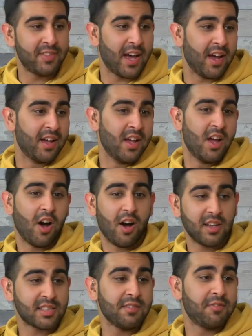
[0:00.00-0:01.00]
that
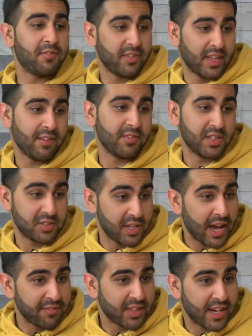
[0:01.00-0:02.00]
asking for forgiveness. You
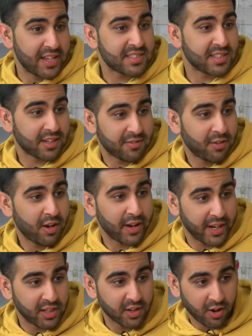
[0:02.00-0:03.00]
have that istighfar in your